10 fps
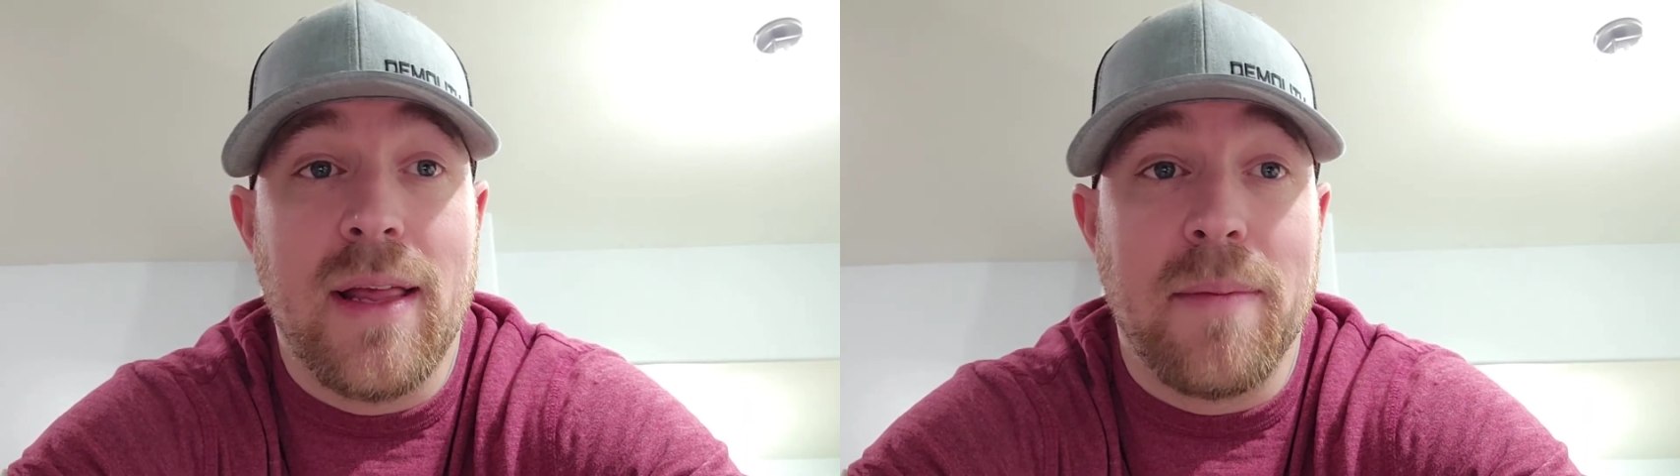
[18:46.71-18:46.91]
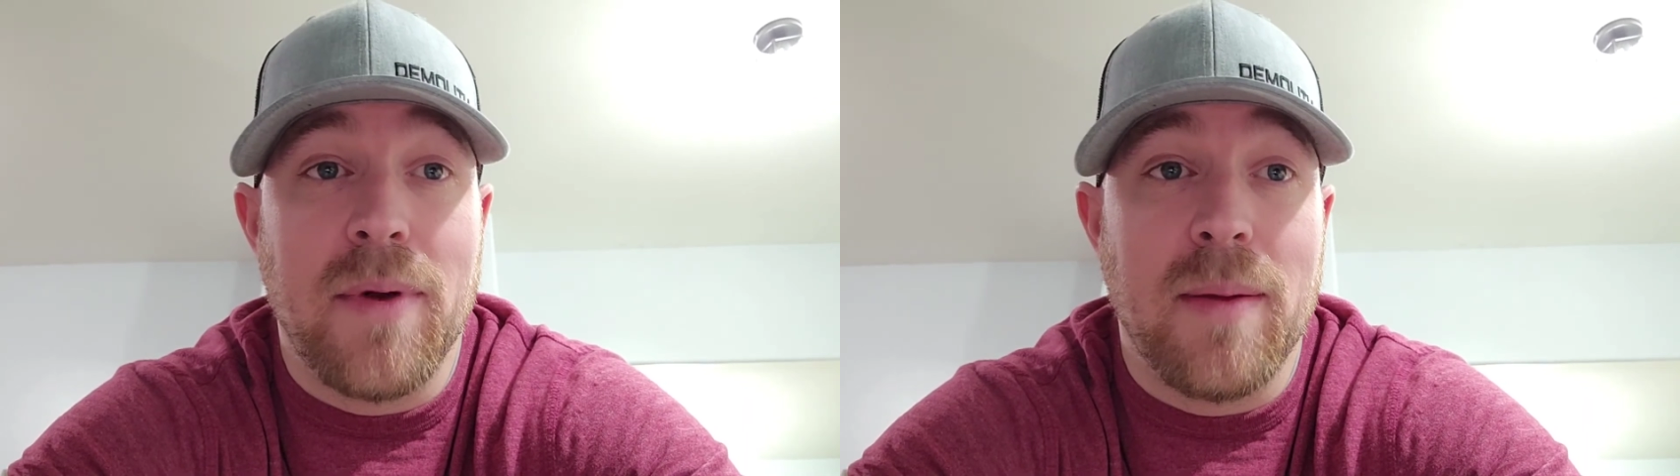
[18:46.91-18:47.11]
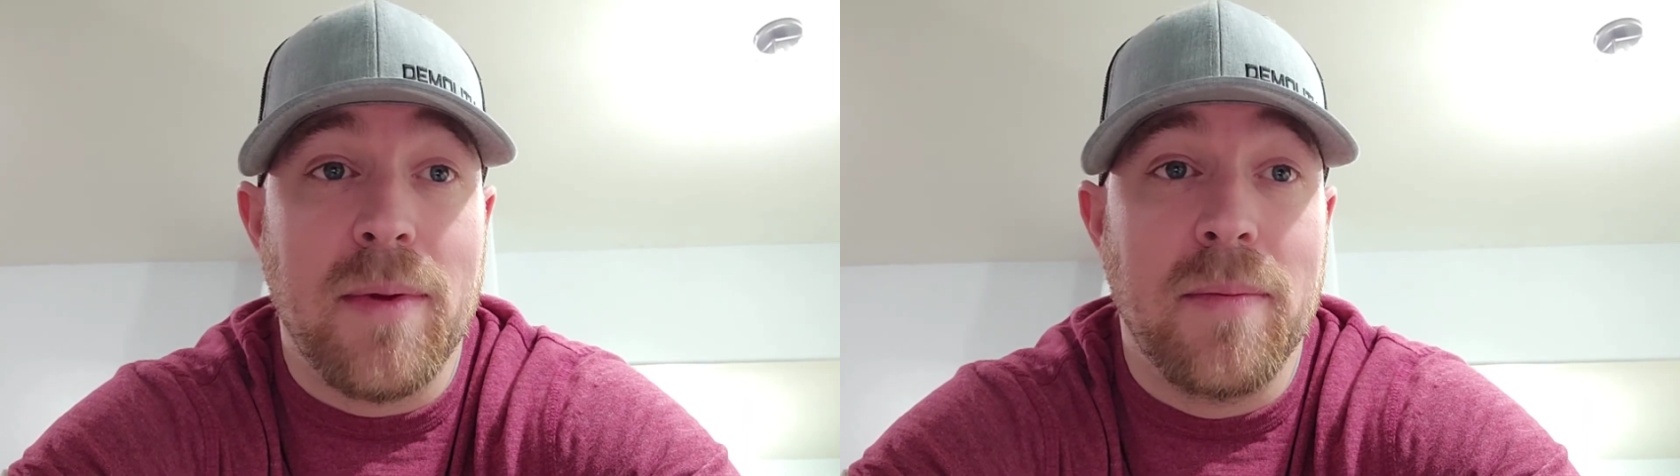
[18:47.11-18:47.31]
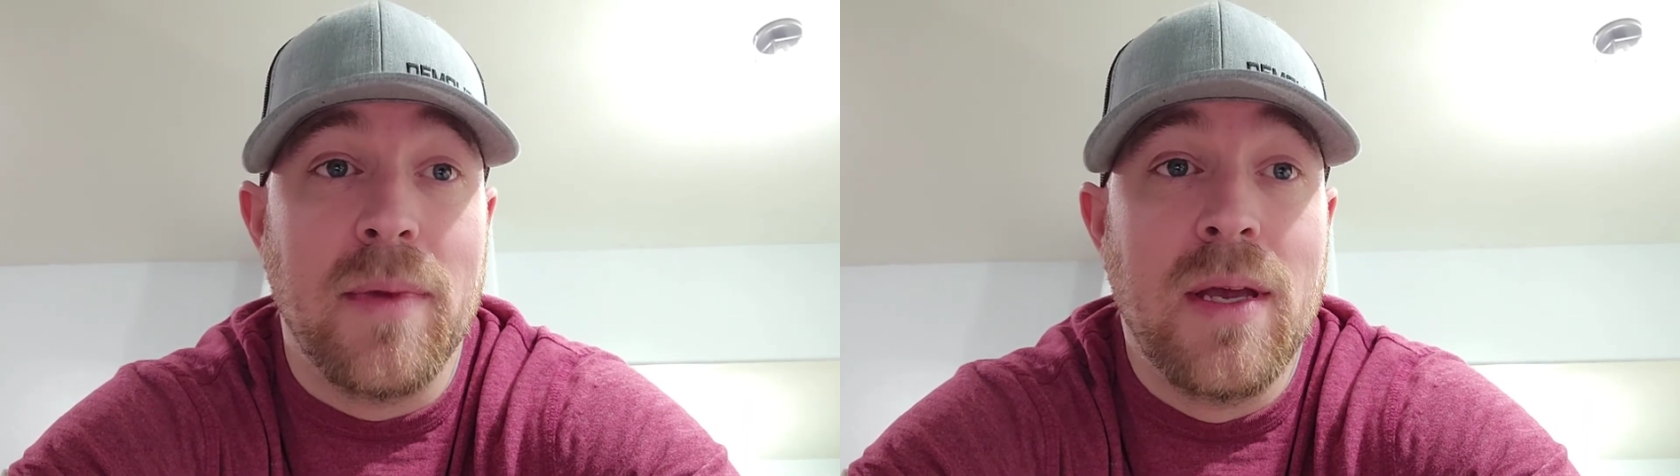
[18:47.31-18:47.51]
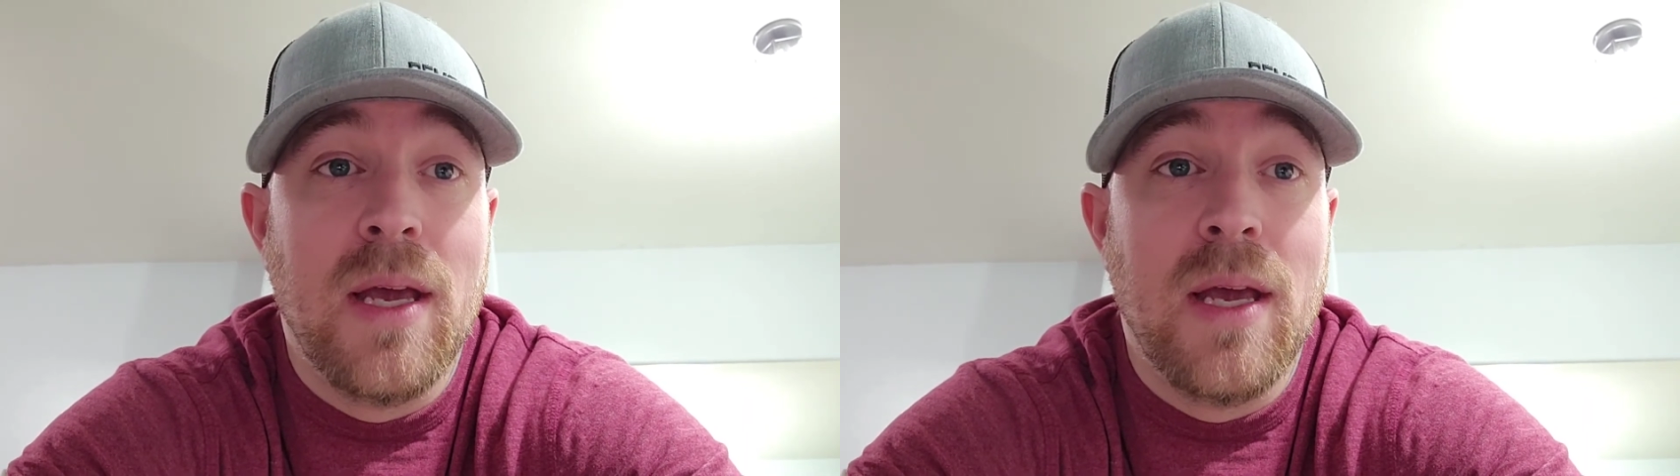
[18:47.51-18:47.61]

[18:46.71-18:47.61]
that problem.